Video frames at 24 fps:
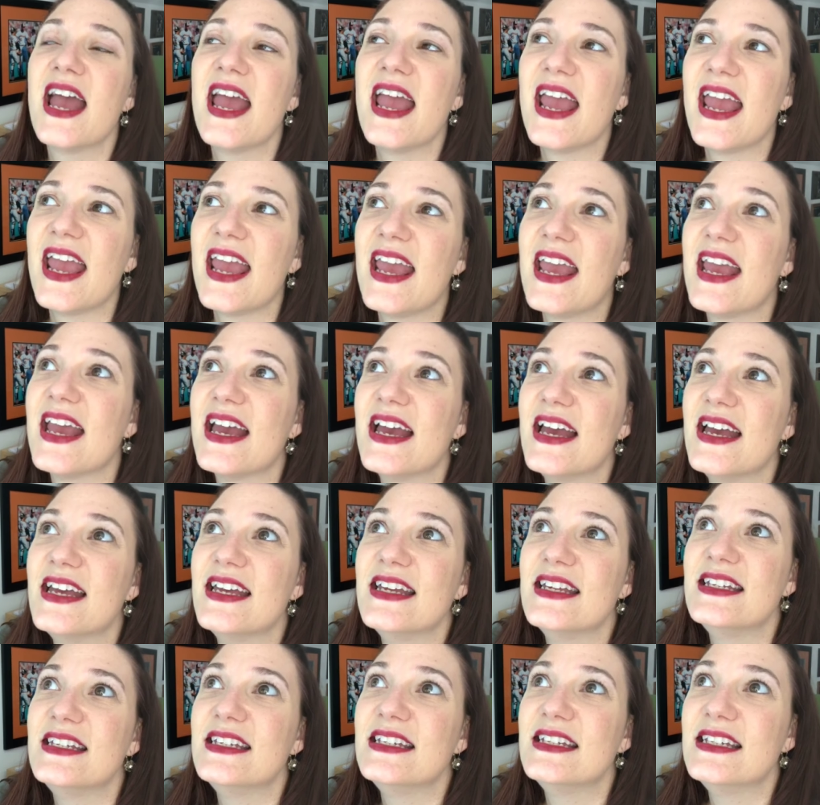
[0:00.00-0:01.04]

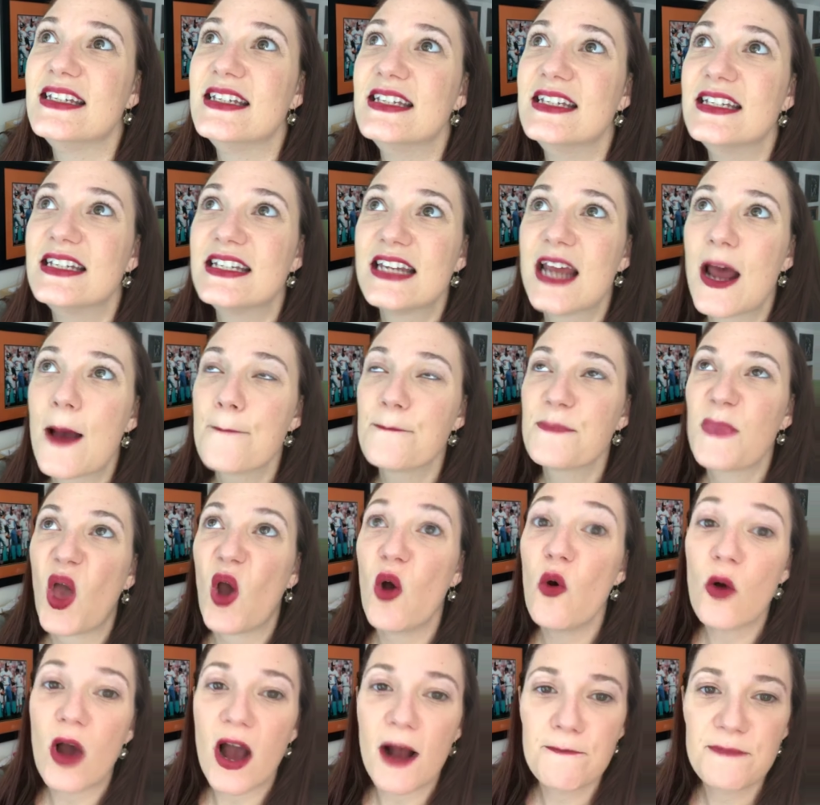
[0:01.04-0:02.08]
And,
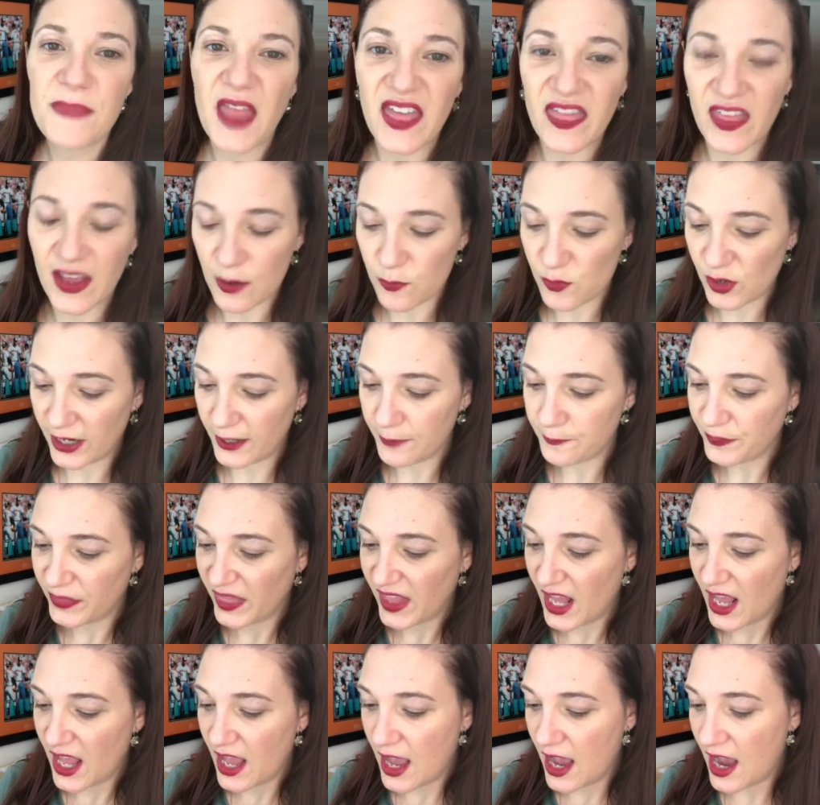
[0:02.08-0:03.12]
oh, I think I'm ready.
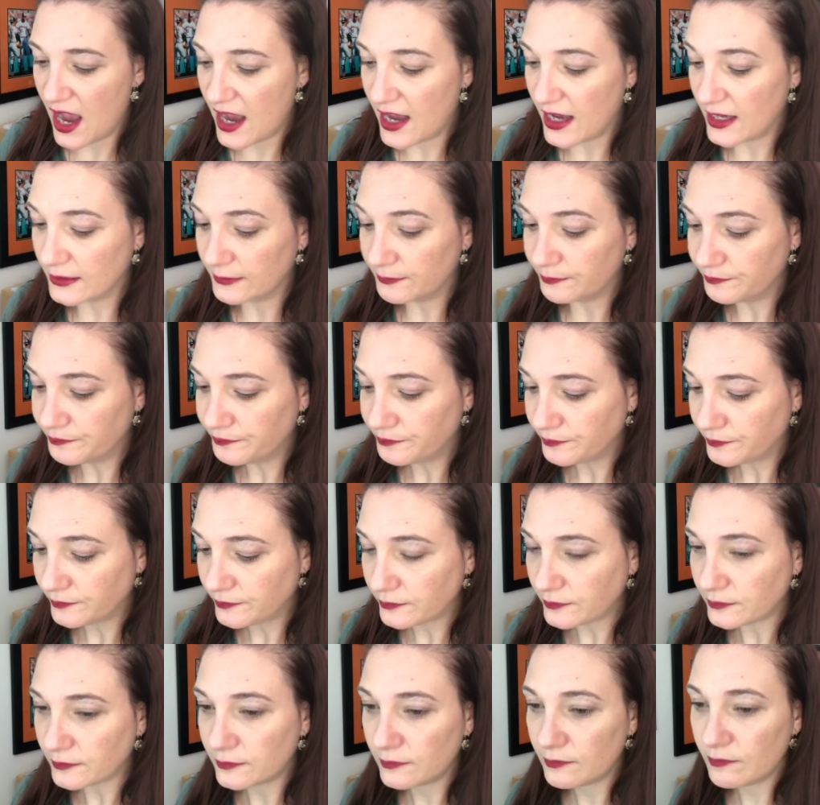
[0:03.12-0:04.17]
I'm
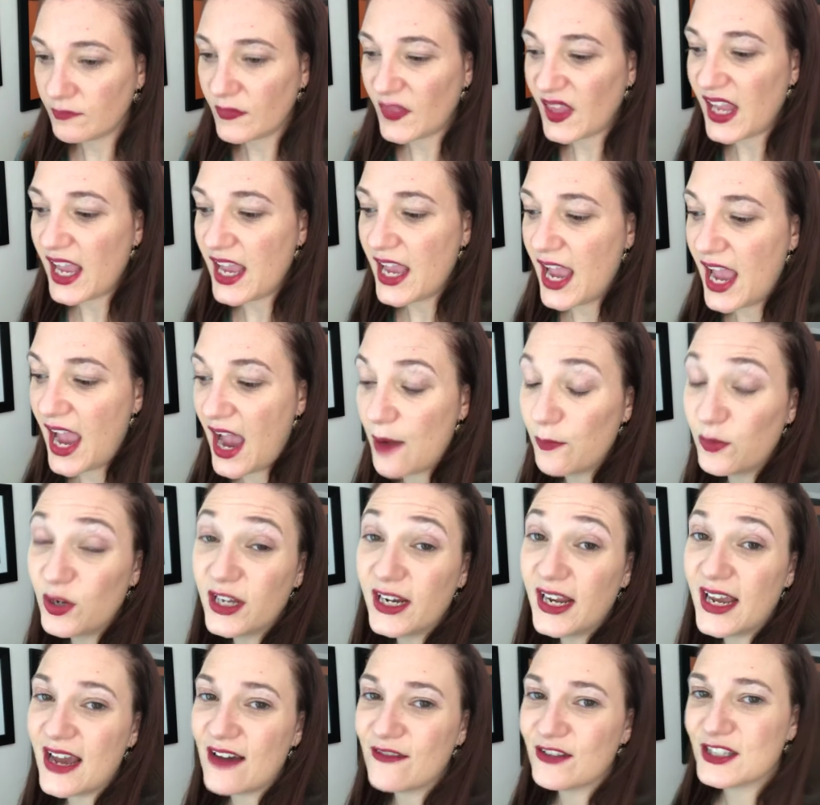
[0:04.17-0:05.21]
going to
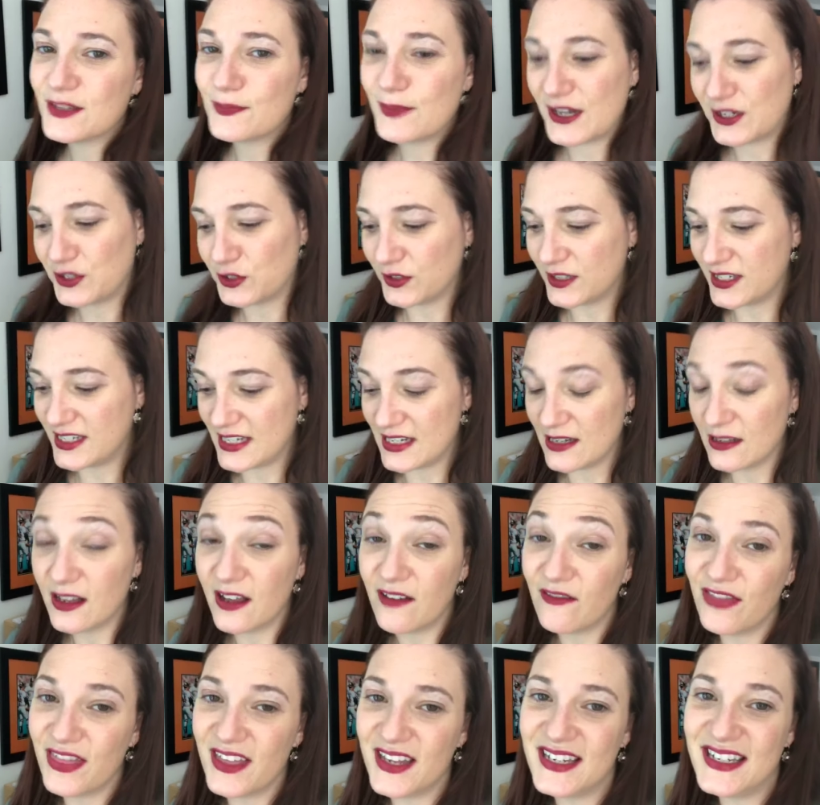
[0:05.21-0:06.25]
have a special deal
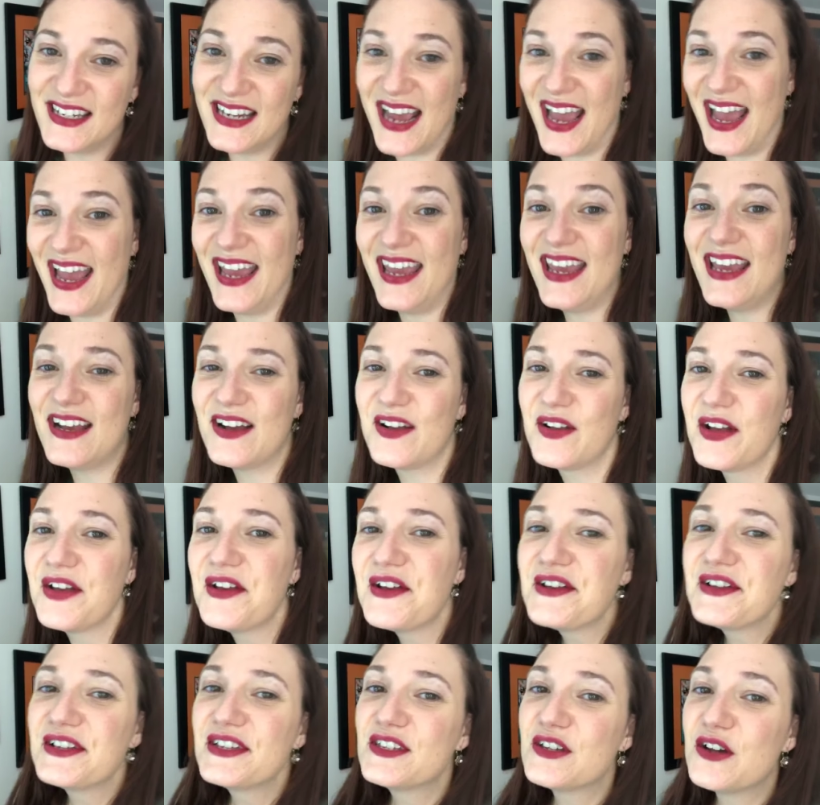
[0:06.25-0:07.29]
of the day.
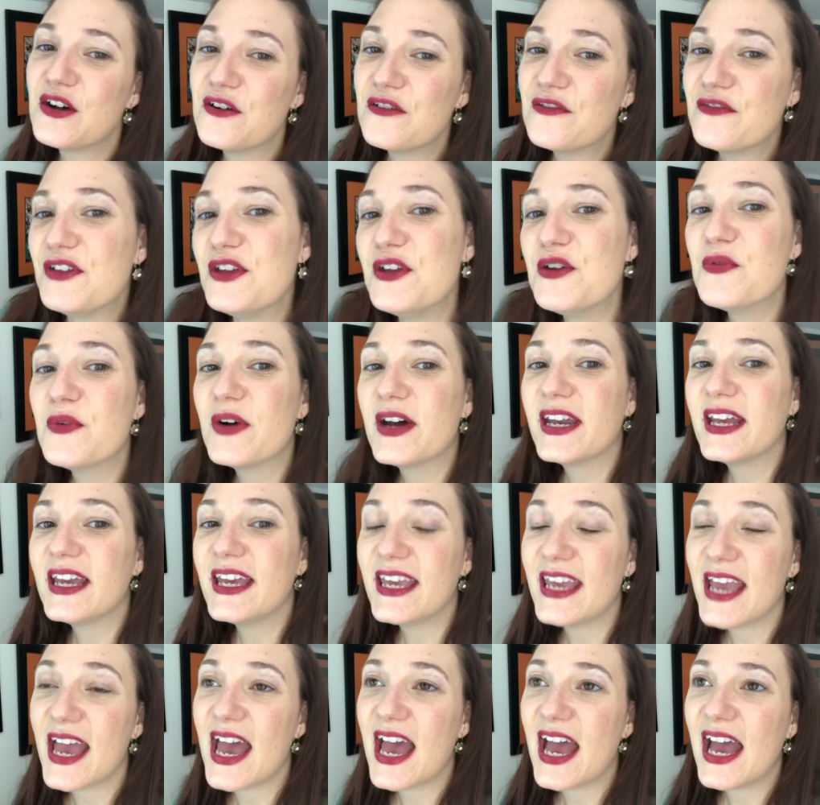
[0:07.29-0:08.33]
So if you want to
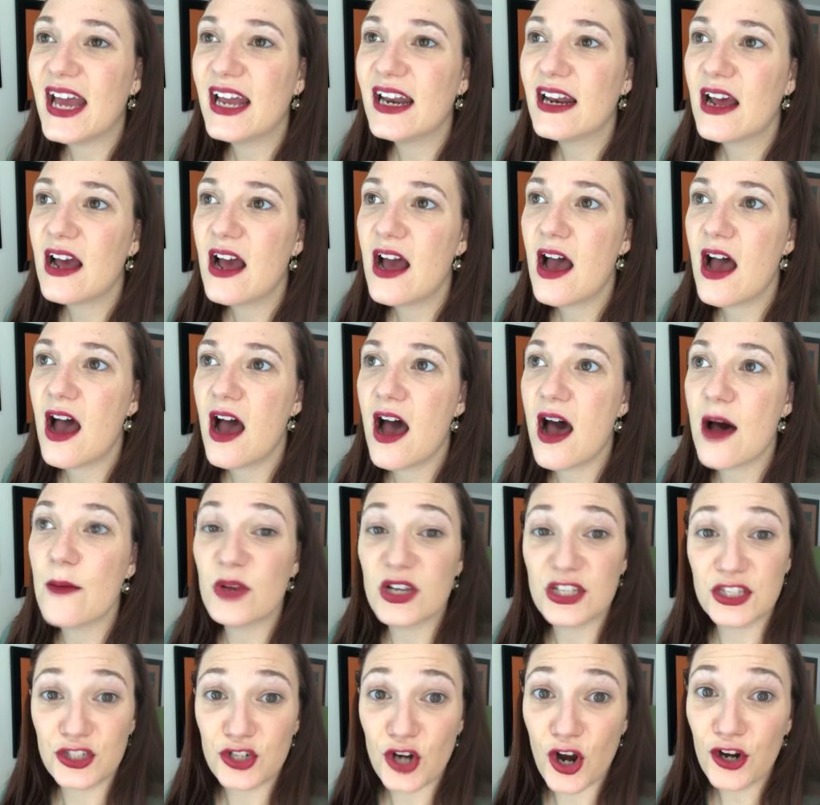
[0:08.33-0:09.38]
get a
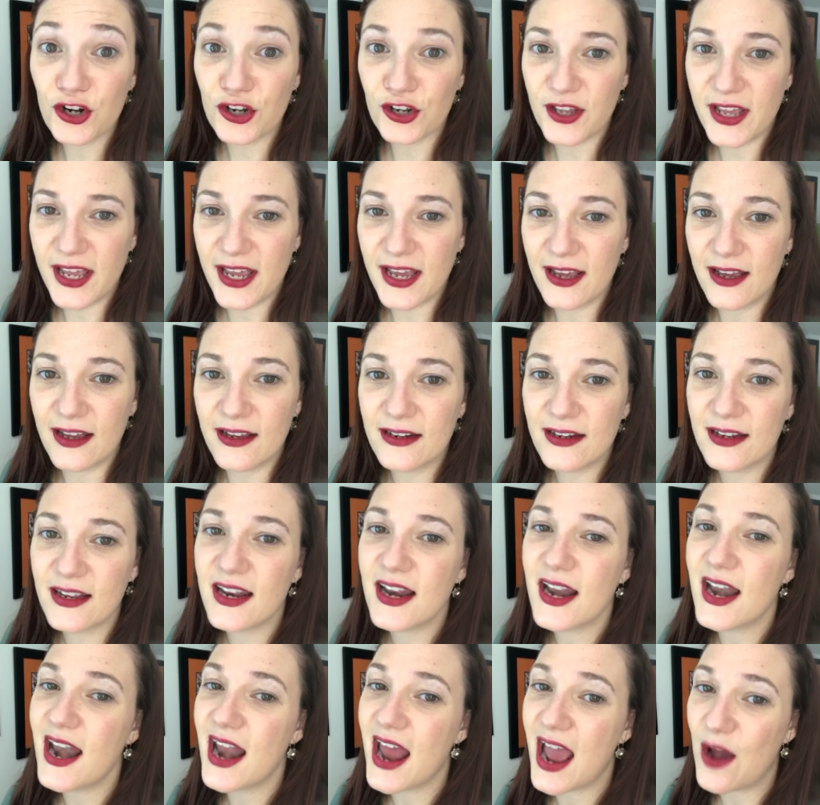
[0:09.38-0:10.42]
starter kit,
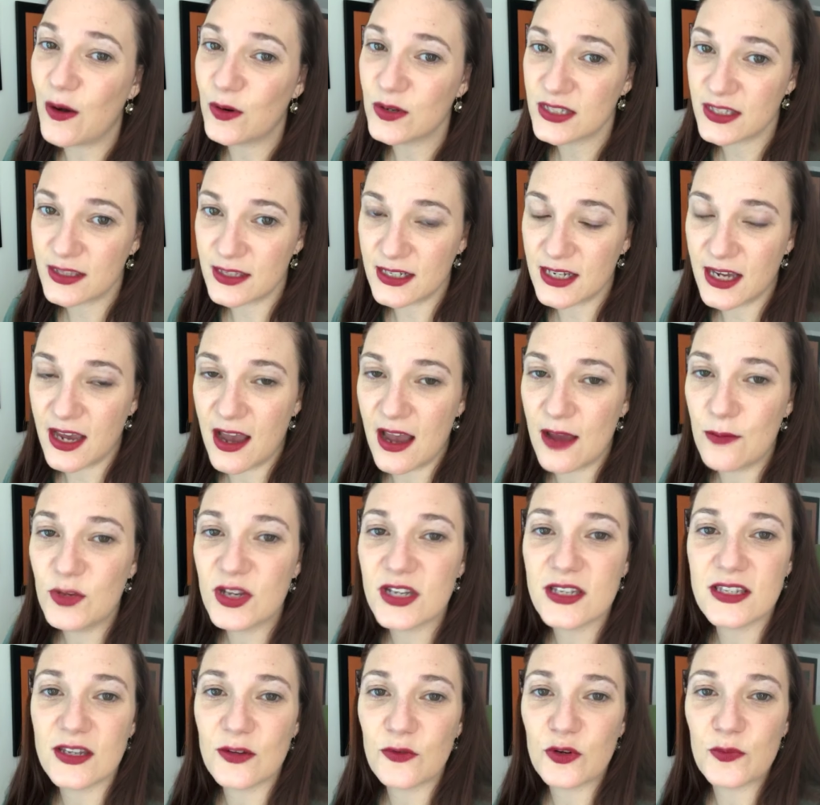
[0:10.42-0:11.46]
now is the time
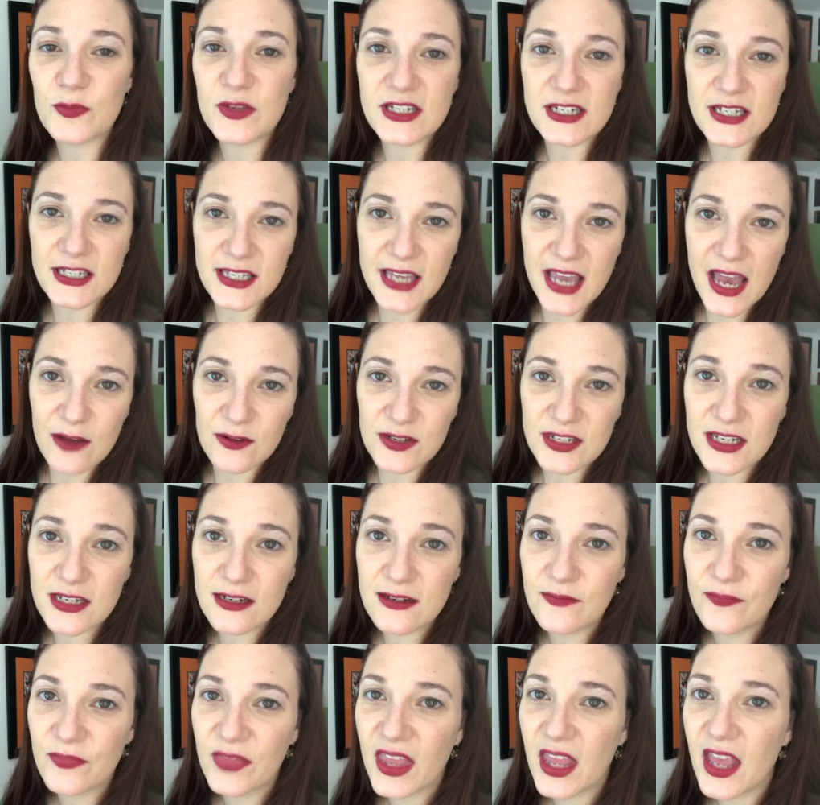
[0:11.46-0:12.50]
because it will be discounted.
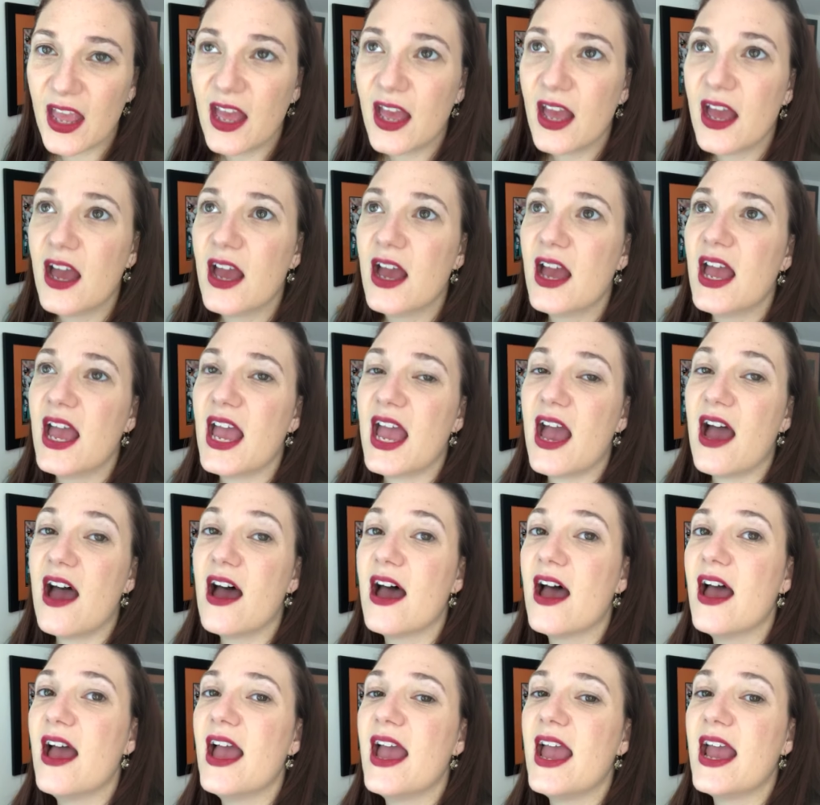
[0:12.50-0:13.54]

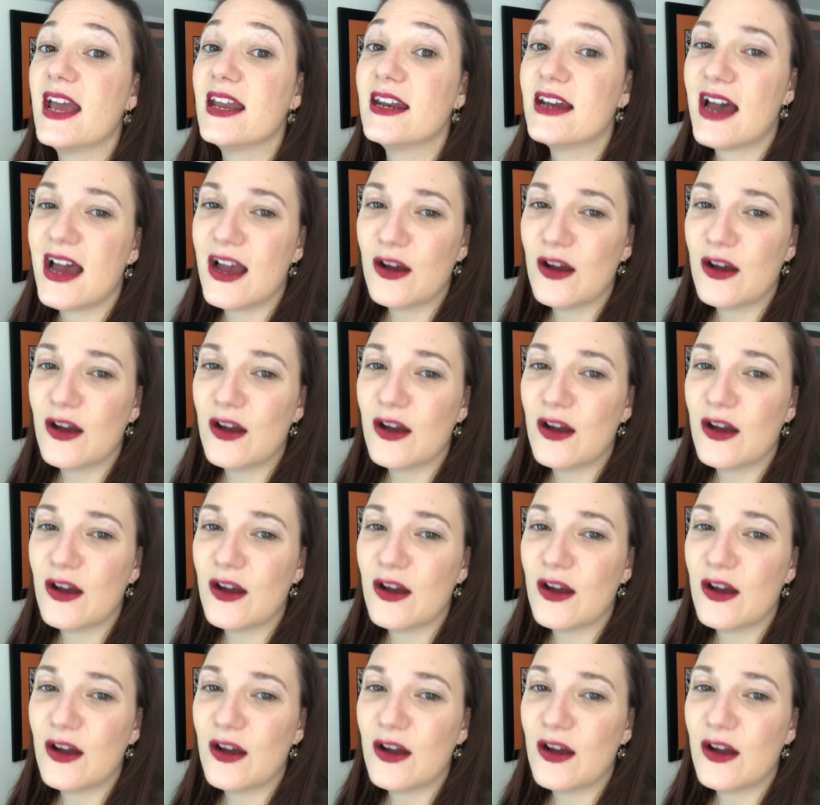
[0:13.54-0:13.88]
And I